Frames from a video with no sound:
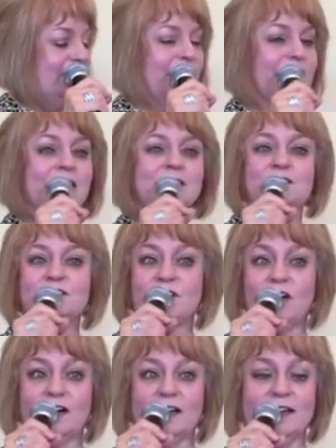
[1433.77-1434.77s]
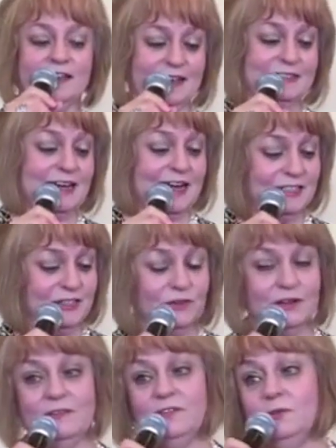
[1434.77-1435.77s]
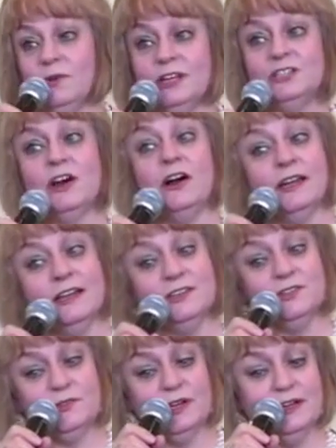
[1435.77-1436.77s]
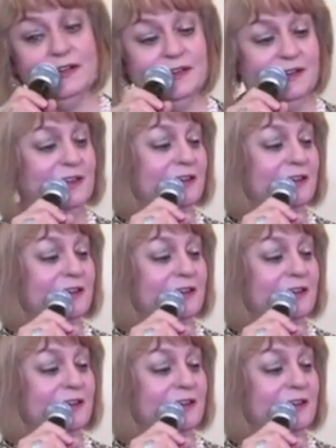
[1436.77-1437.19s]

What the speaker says: We got to talking, as I do, and if you want to talk history,